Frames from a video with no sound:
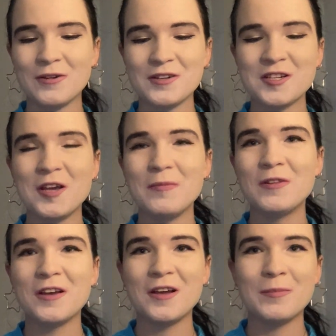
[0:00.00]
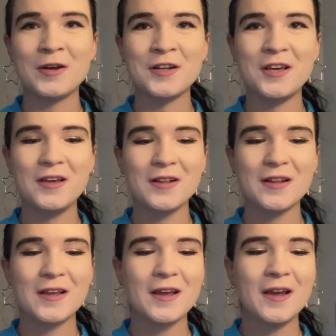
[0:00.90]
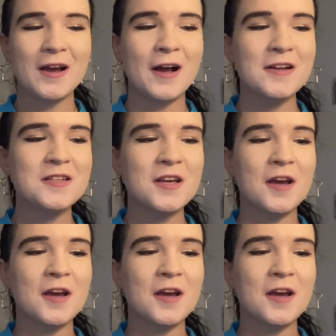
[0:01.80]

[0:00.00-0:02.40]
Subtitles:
shaped like a bunny. Actually,